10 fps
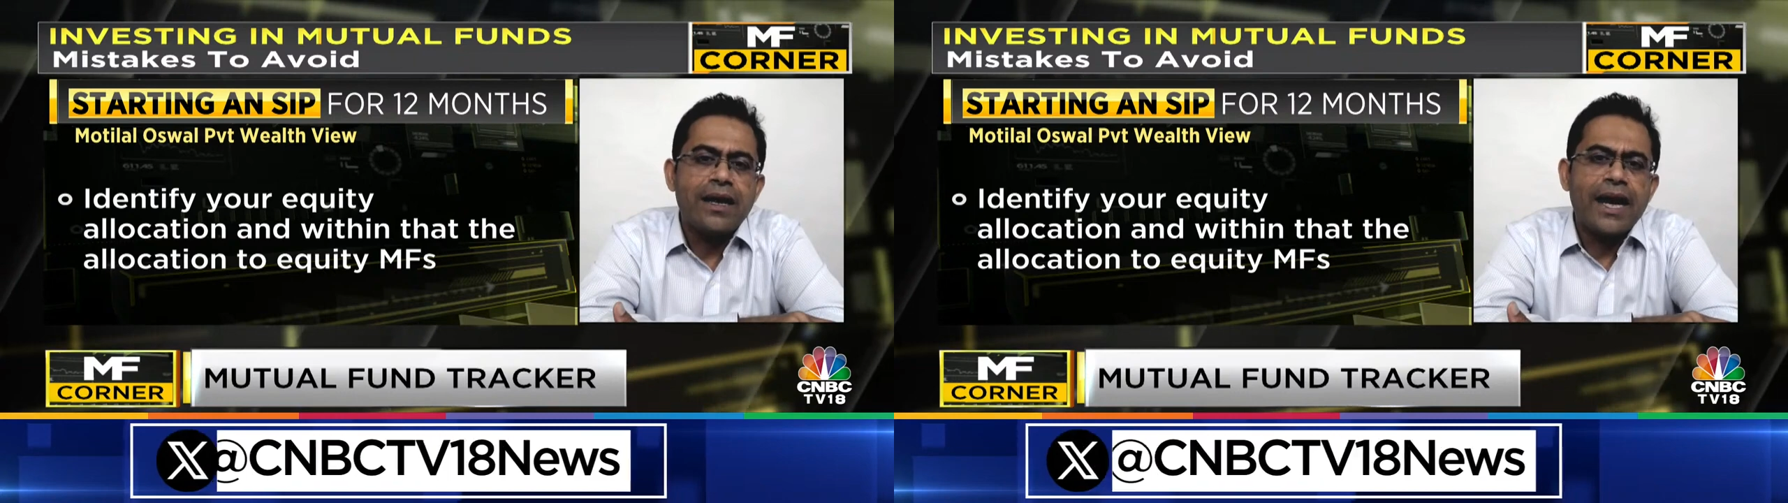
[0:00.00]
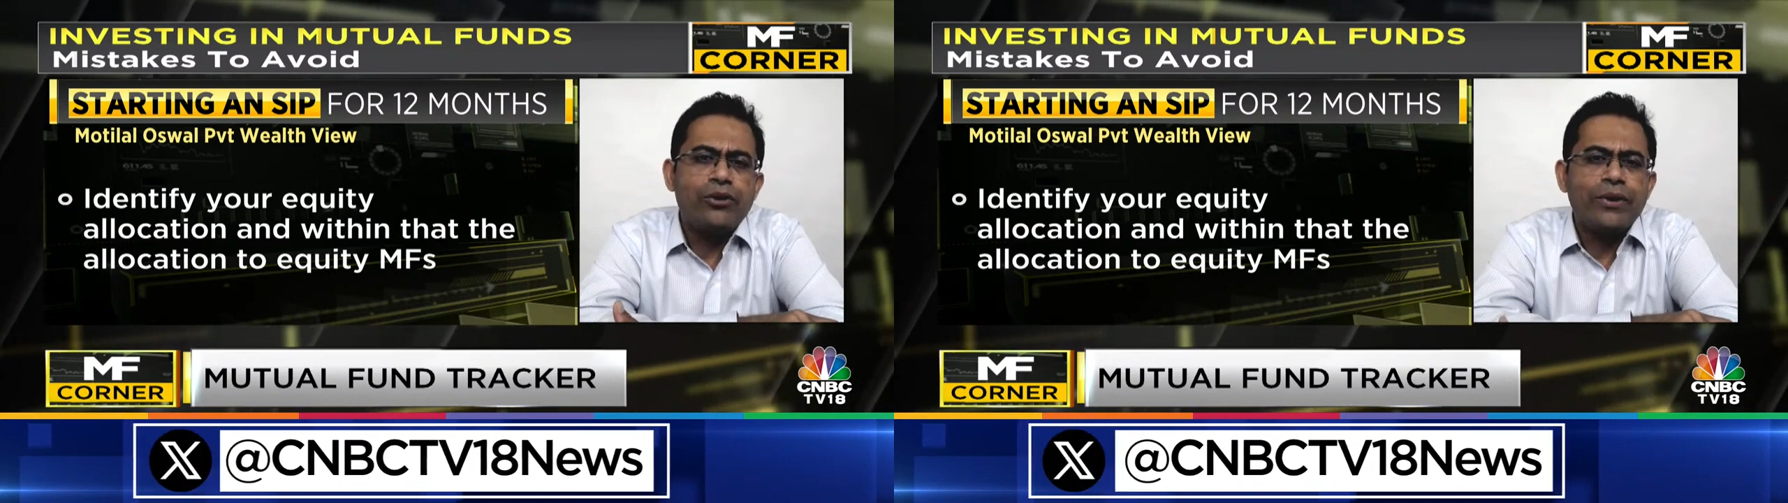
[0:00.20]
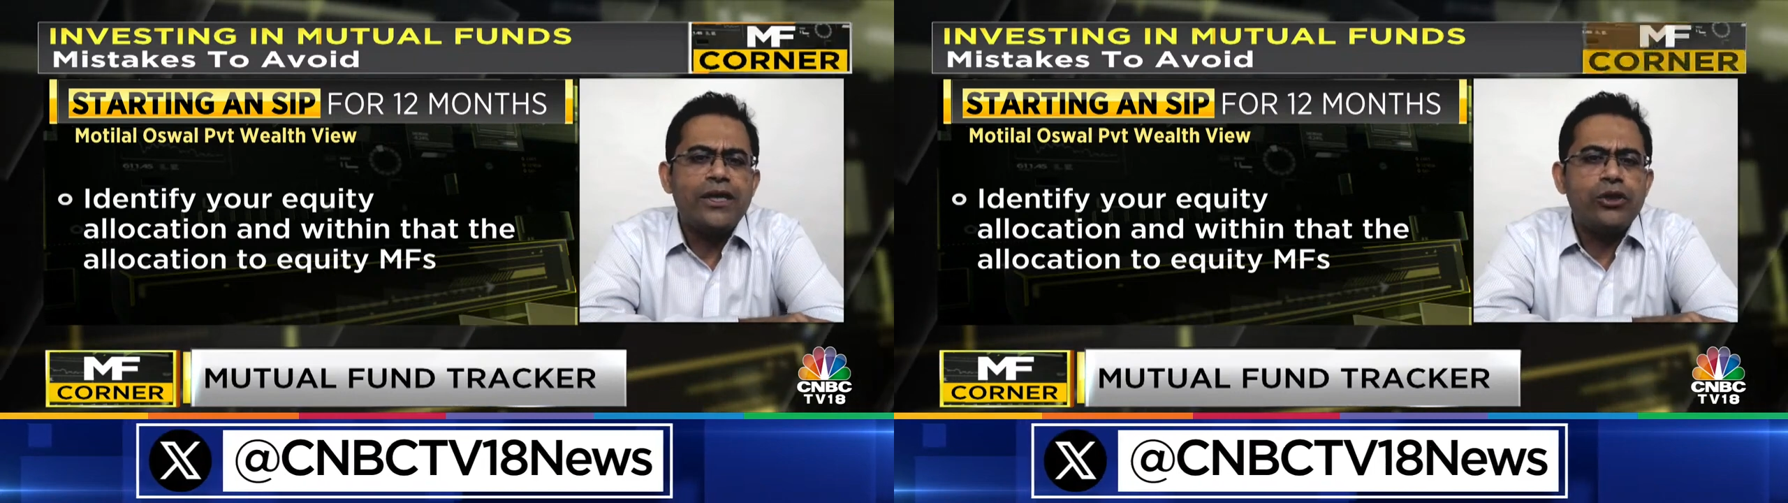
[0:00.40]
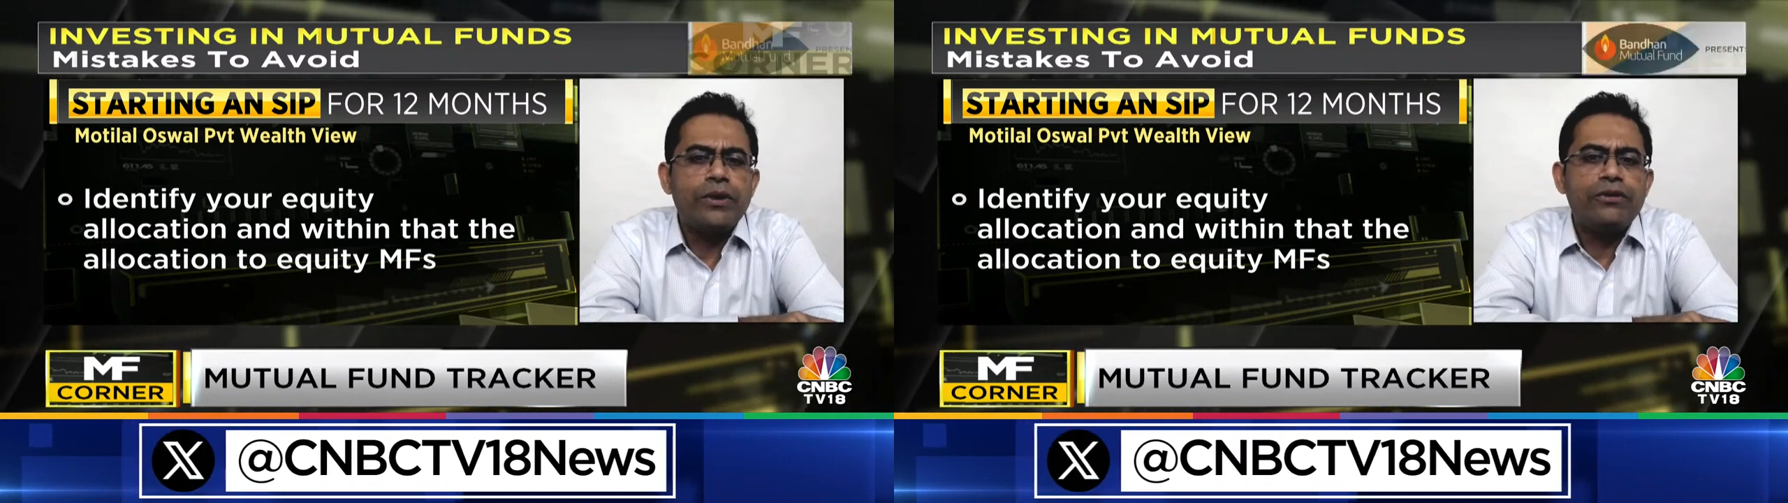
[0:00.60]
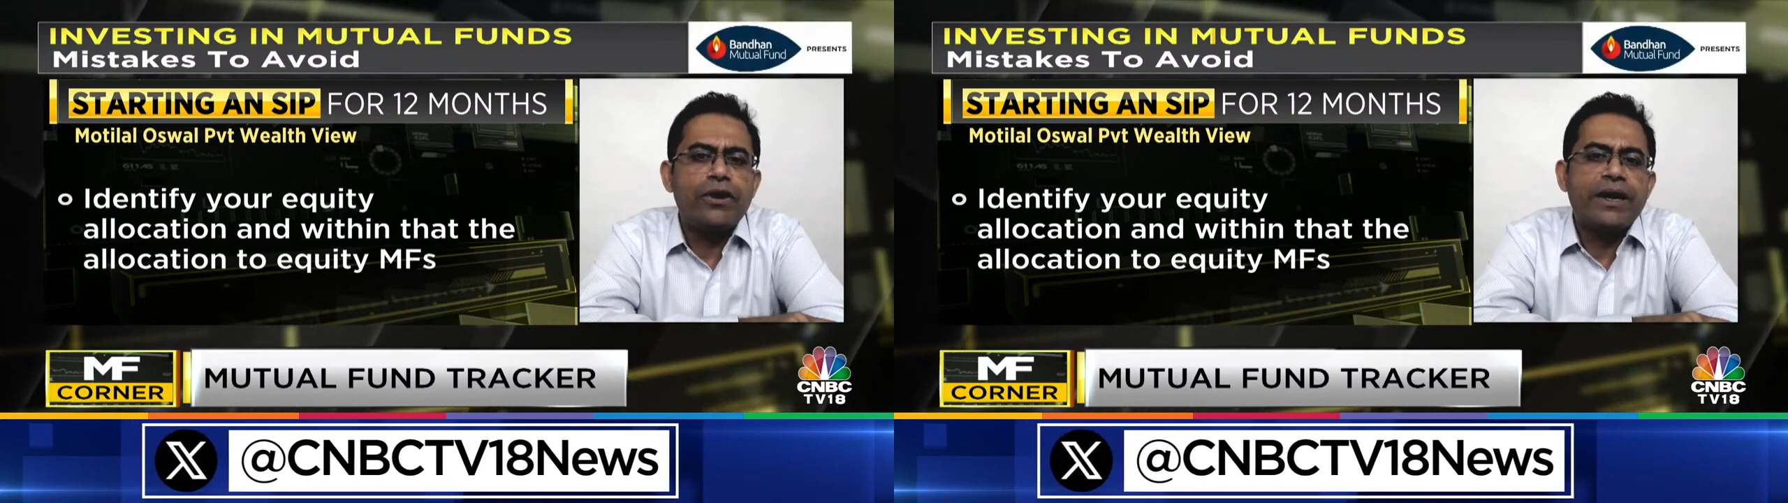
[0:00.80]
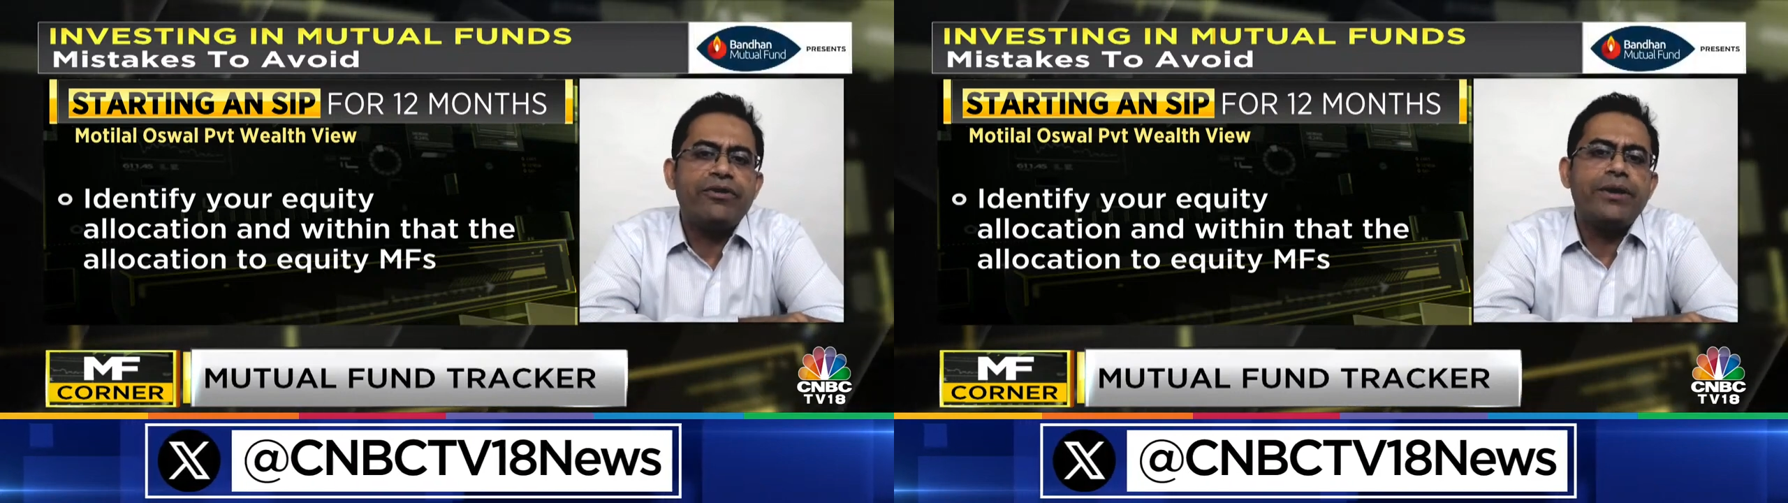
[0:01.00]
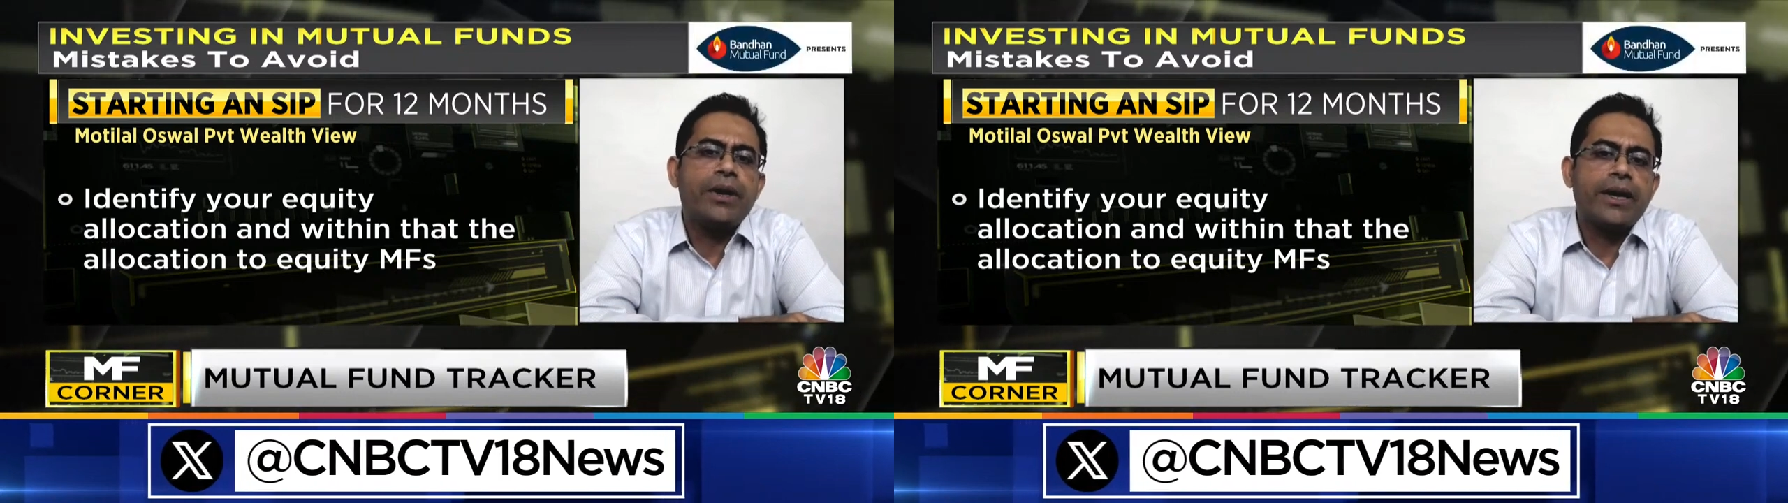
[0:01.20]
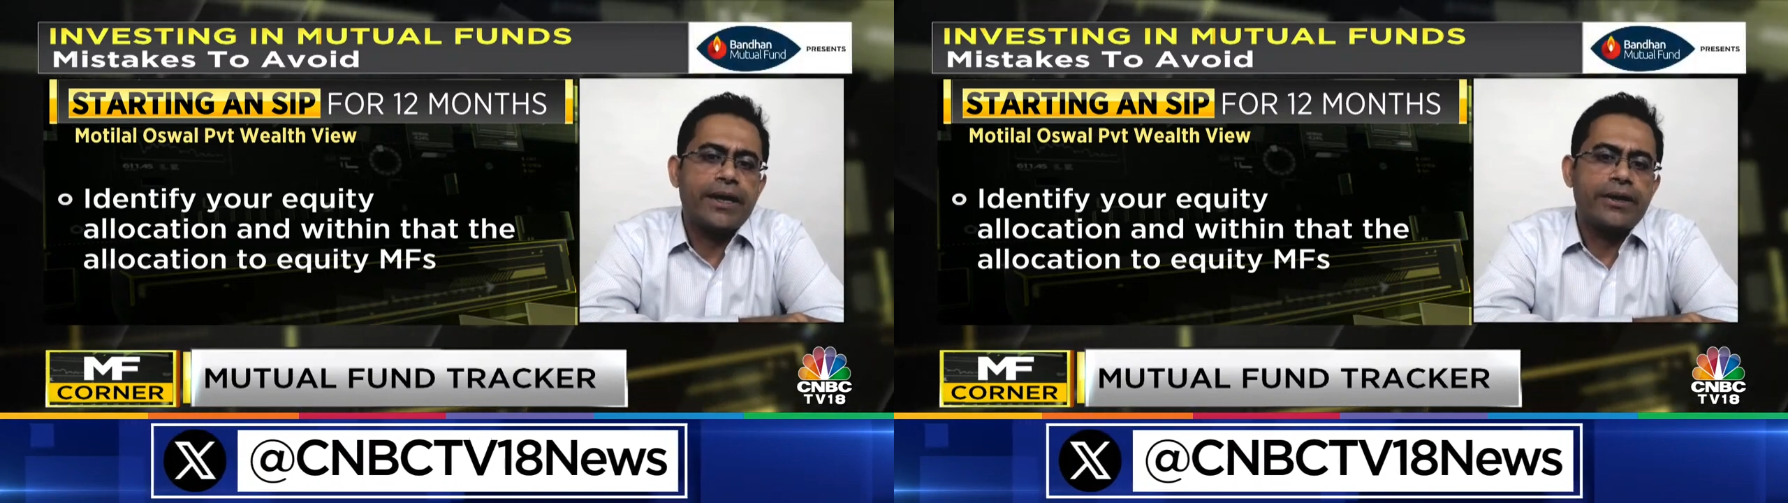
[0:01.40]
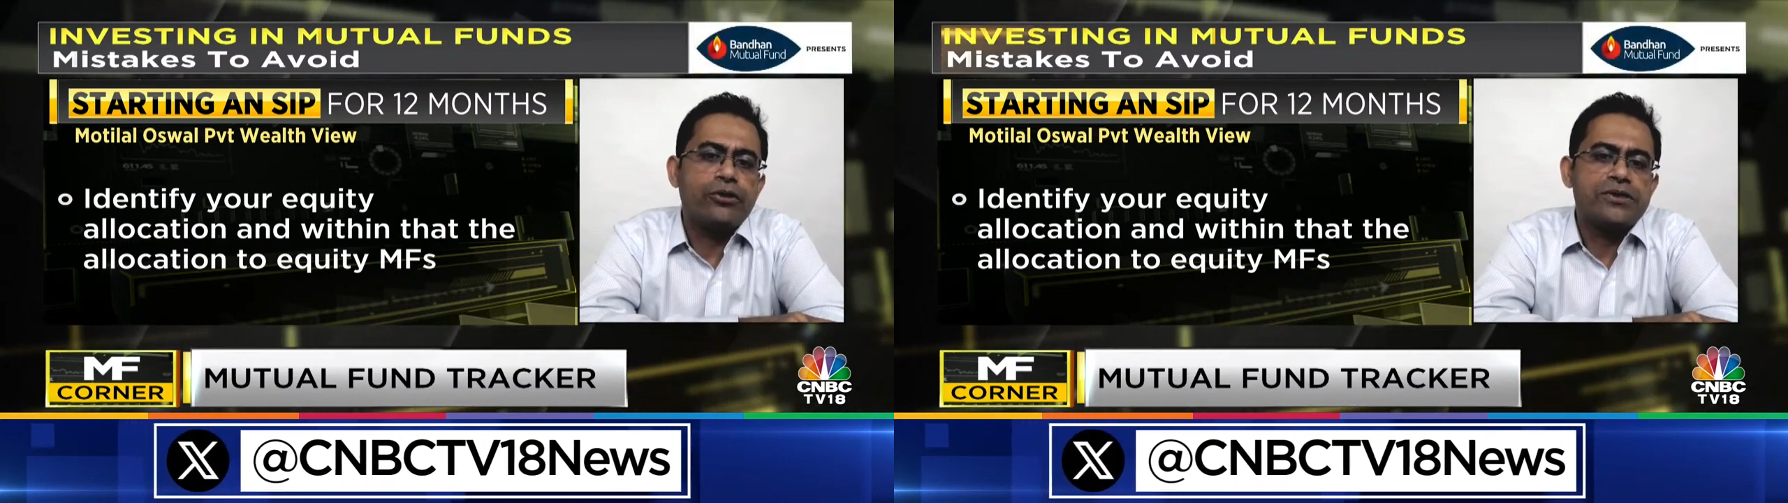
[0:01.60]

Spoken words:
And you can do it for every bucket.